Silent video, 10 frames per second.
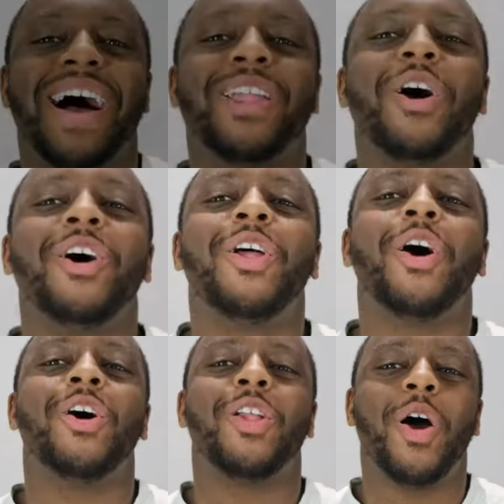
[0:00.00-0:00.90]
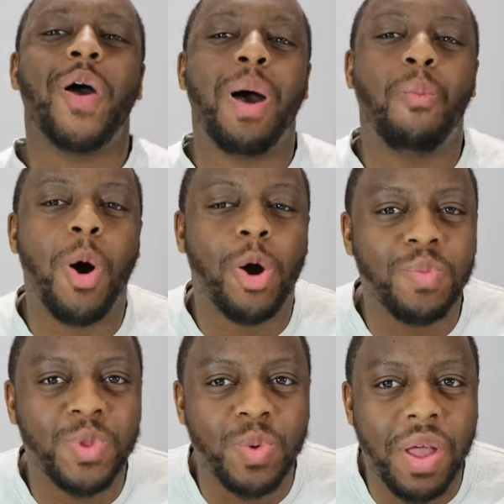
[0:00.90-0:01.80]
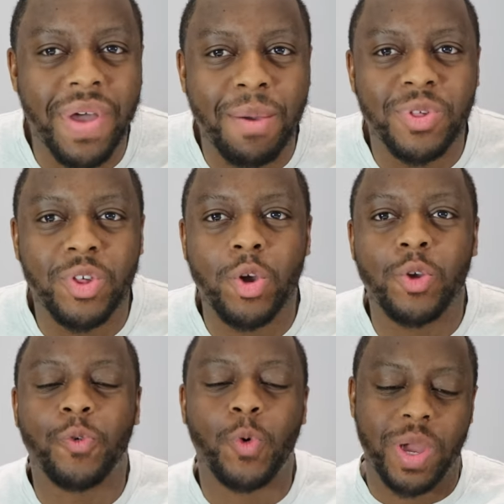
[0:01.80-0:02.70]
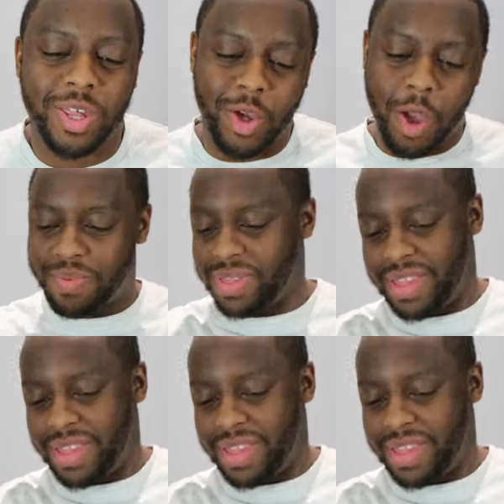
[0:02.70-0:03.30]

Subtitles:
Hello, hello, hello, and welcome to another episode of QuickSchopes.